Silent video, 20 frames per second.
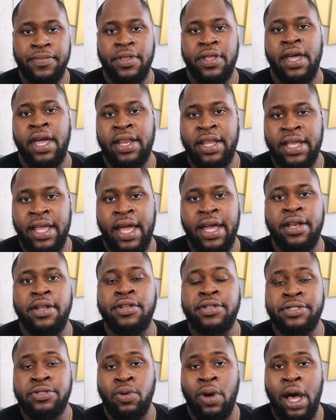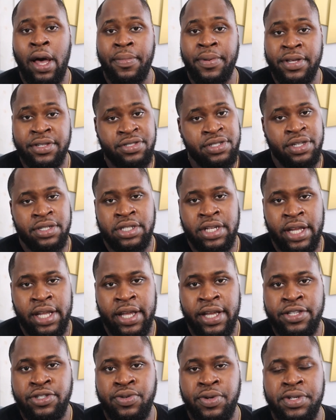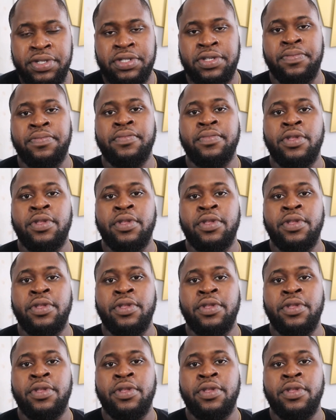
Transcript: And again, swap is just like interest.